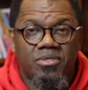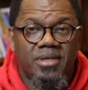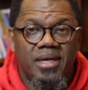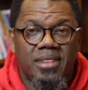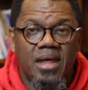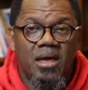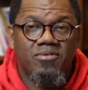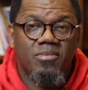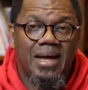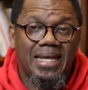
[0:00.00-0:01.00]
think that
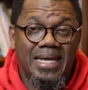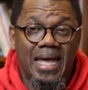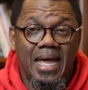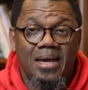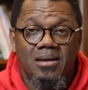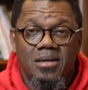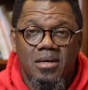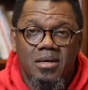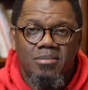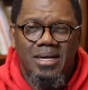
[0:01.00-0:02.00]
everybody can't,
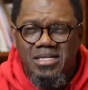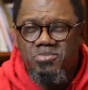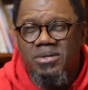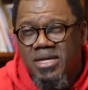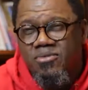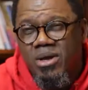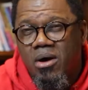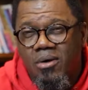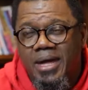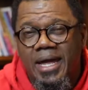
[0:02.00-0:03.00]
but I just believe we
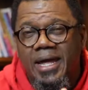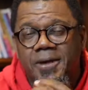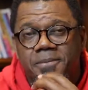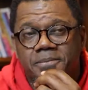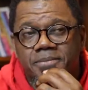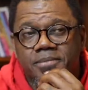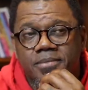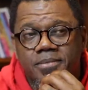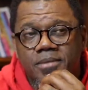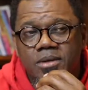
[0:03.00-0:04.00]
all can.
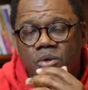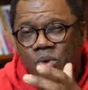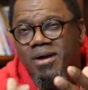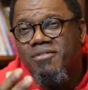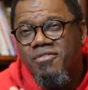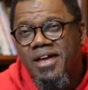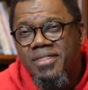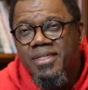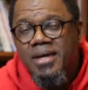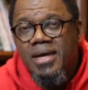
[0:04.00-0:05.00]
We're in
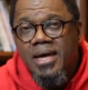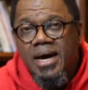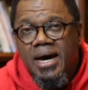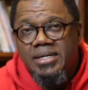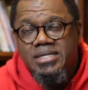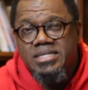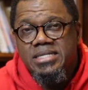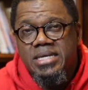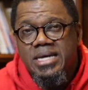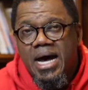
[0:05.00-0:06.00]
faith to
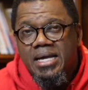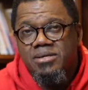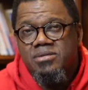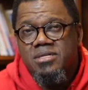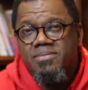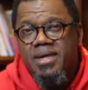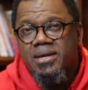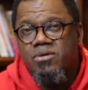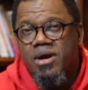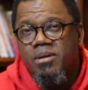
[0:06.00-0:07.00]
see God do something
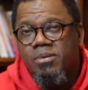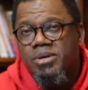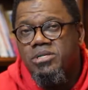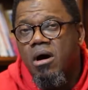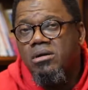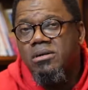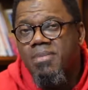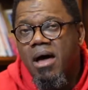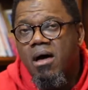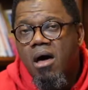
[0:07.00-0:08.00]
incredible. We talked
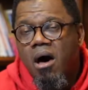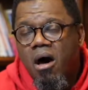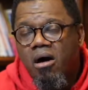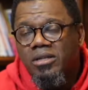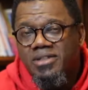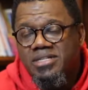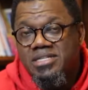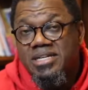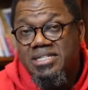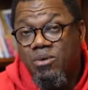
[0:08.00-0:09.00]
about all of these
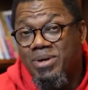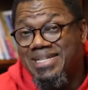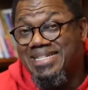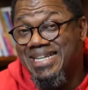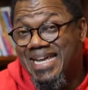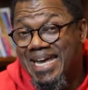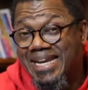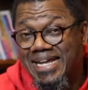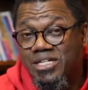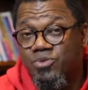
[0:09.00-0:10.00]
things that we
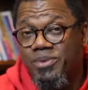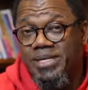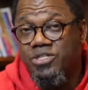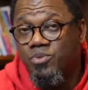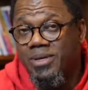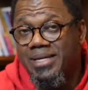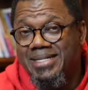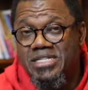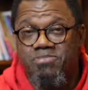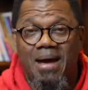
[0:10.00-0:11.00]
did in 2020
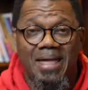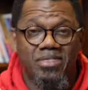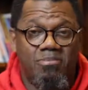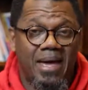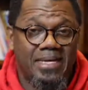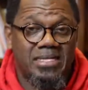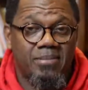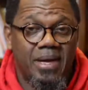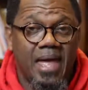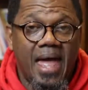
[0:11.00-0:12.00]
despite the
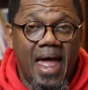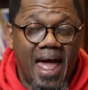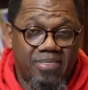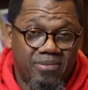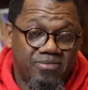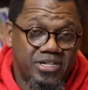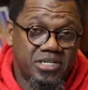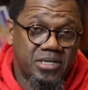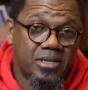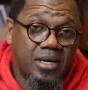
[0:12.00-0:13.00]
pandemic at the
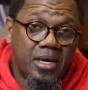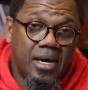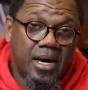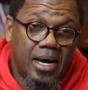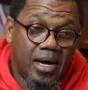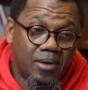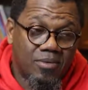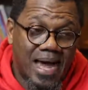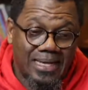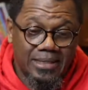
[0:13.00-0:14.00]
Vision
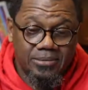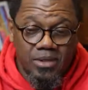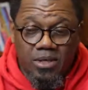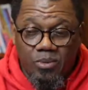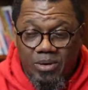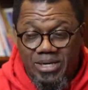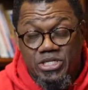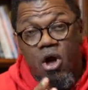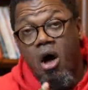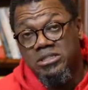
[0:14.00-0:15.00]
rally. We
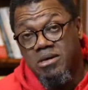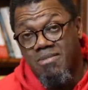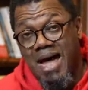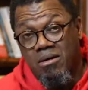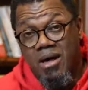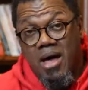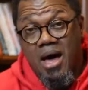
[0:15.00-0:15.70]
talked about